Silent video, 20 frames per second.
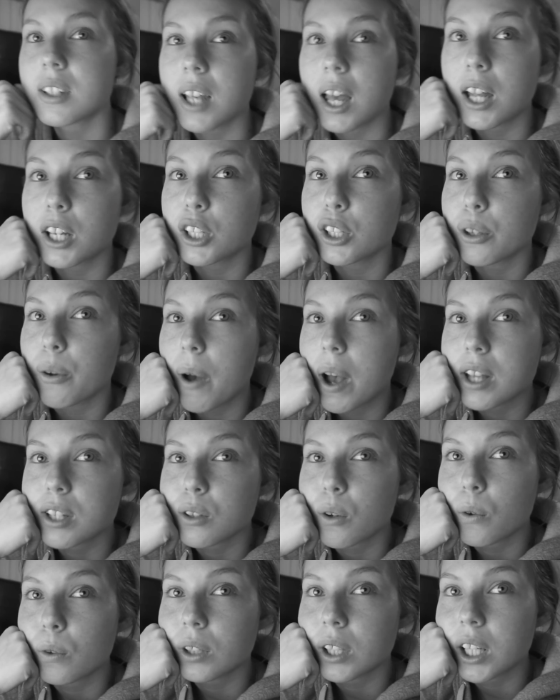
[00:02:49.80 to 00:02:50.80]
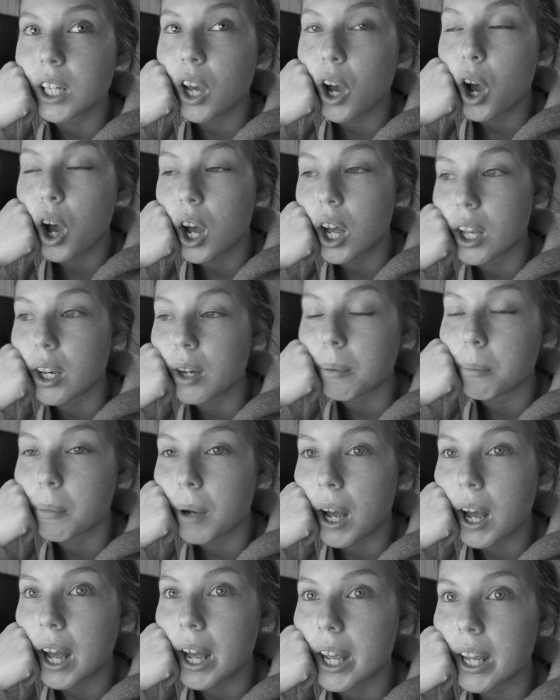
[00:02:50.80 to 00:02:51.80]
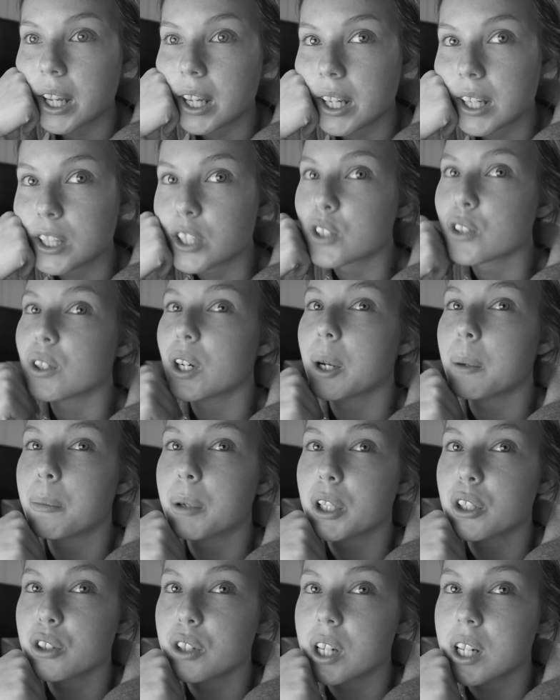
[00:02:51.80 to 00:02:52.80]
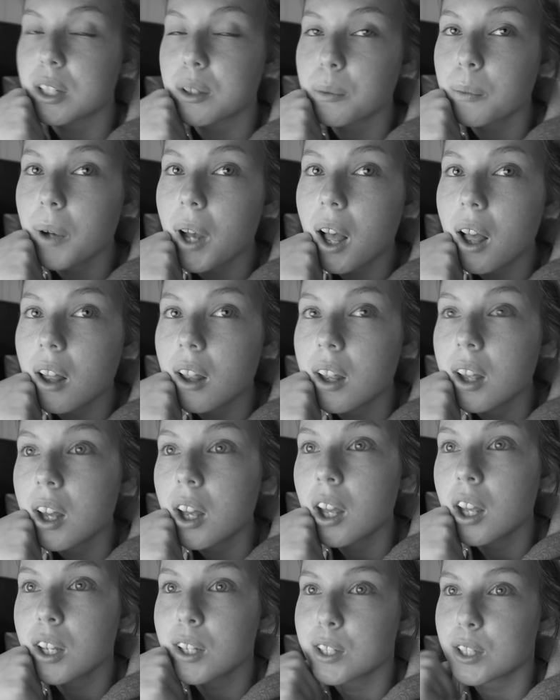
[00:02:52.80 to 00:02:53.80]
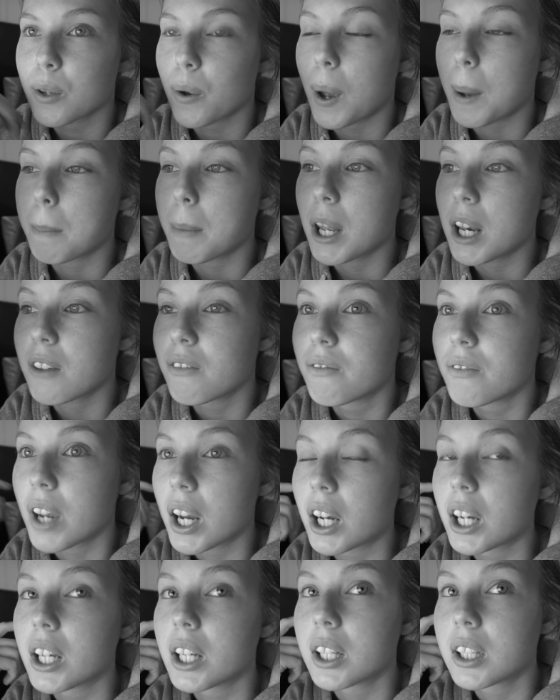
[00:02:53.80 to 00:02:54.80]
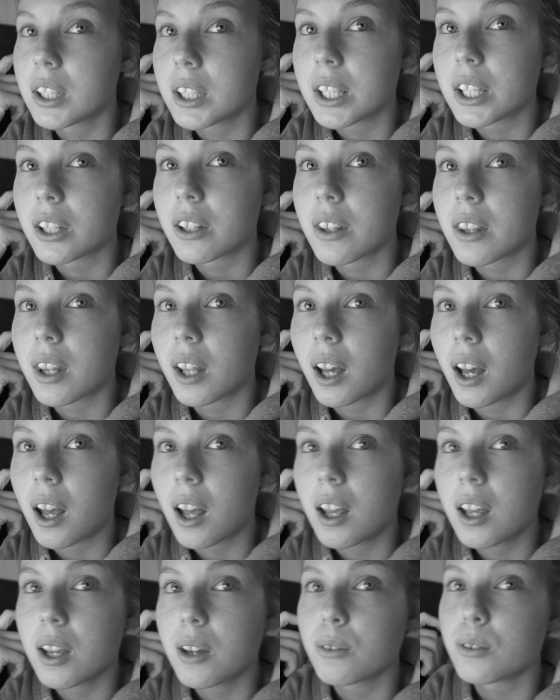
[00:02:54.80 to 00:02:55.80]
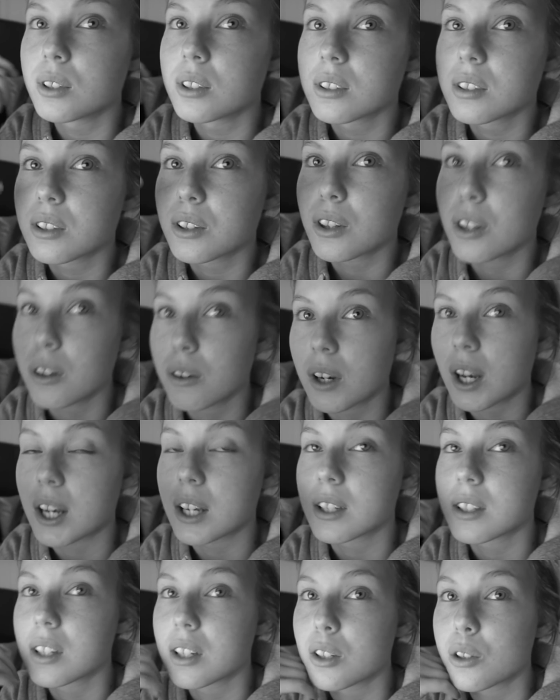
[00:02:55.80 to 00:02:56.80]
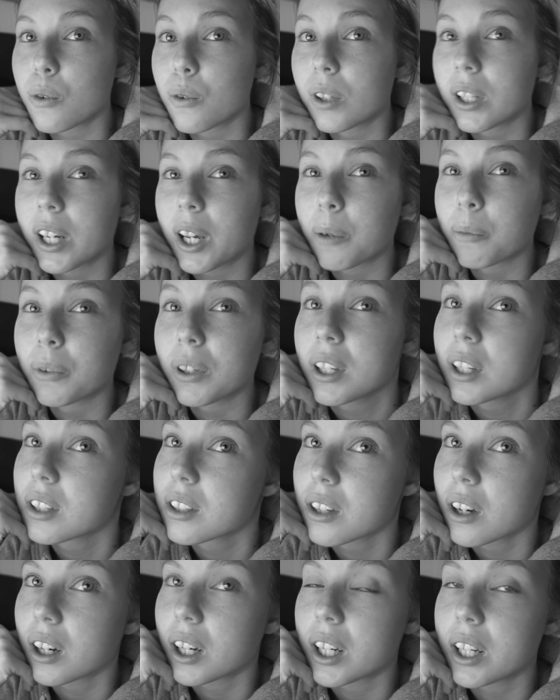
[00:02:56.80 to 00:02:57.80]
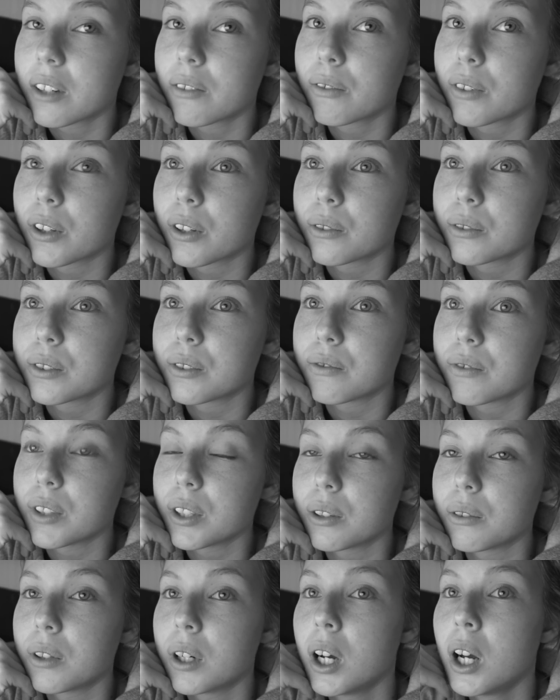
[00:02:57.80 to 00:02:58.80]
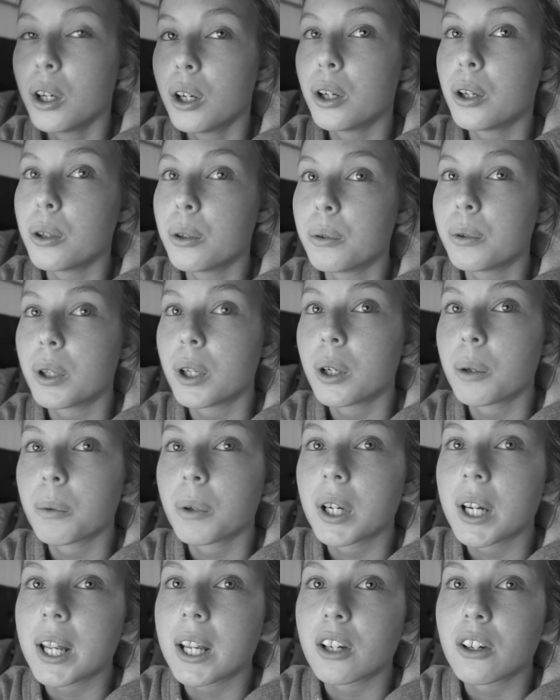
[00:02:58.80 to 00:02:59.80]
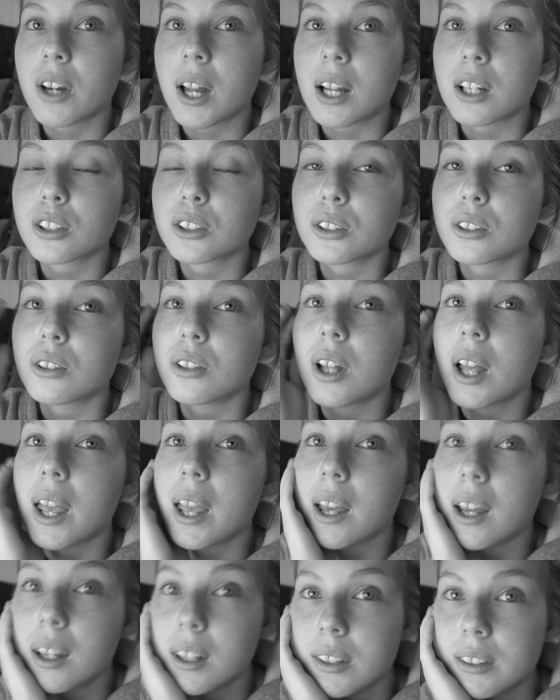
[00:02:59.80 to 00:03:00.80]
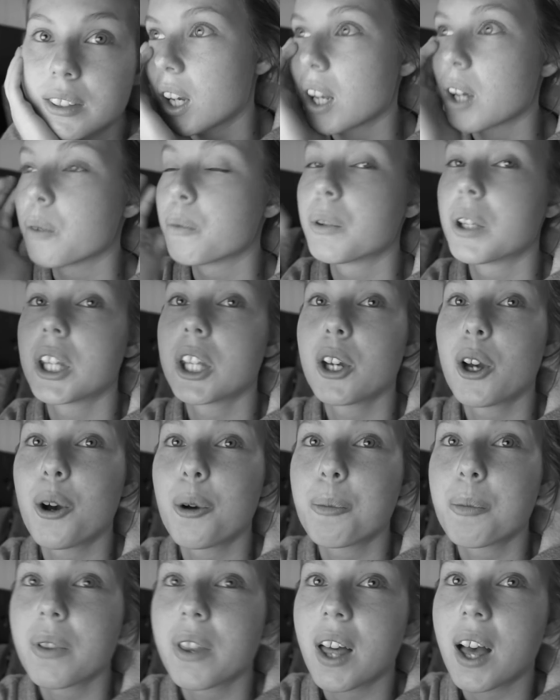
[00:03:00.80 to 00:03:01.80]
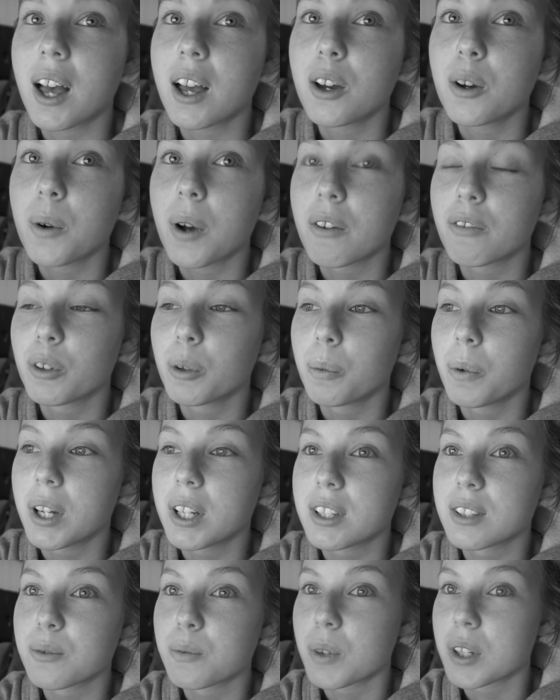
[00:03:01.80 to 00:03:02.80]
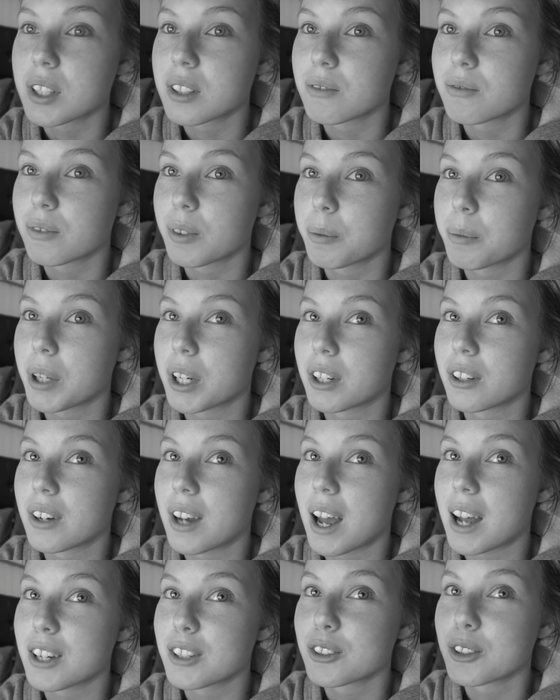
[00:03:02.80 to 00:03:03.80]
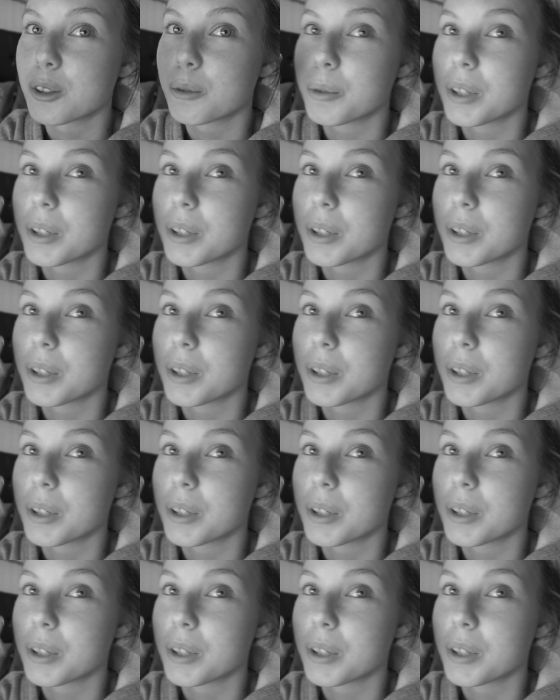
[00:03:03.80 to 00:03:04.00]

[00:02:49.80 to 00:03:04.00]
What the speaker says: said US only on my Instagram picture as well. So I made it very clear that it was the United States only. I'm really sorry for those of you who were international, and I really hope that whoever wins wasn't from international